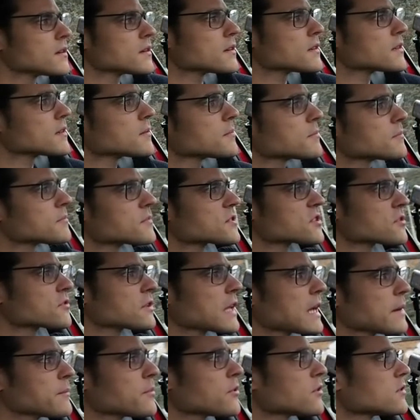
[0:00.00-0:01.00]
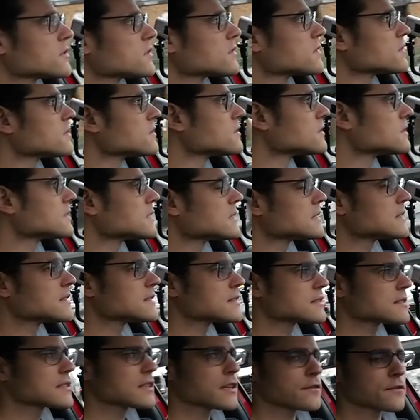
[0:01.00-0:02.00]
Um, so 9.8
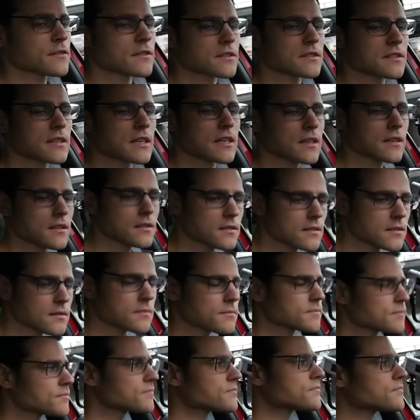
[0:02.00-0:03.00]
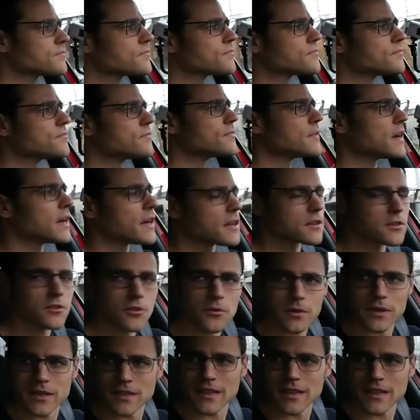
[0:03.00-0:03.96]
7 seconds. Uh, sorry,